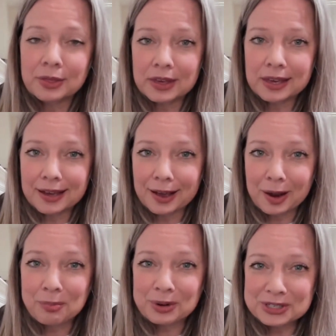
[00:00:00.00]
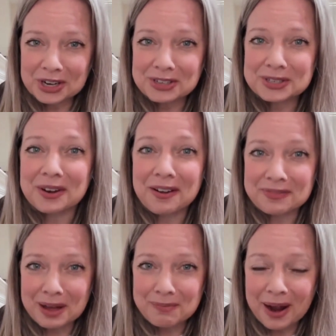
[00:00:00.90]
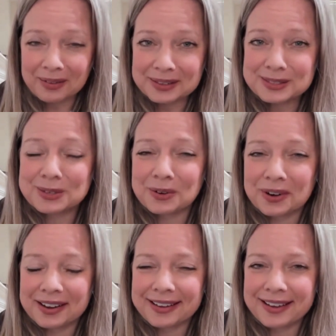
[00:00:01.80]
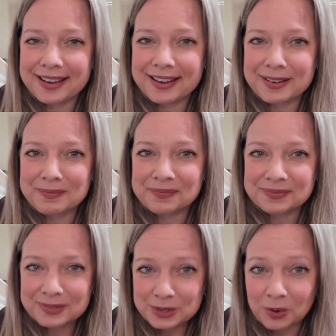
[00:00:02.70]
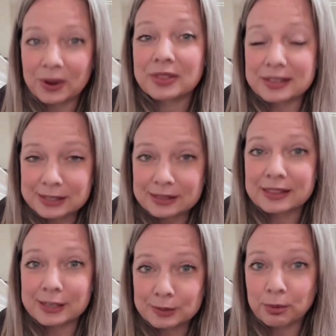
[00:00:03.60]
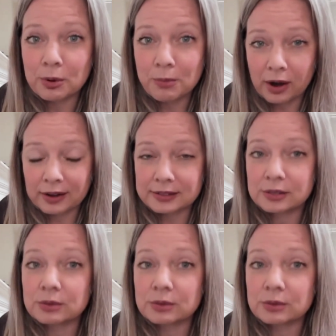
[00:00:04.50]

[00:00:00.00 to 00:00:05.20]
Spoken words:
the appreciation of that balance during this bull market.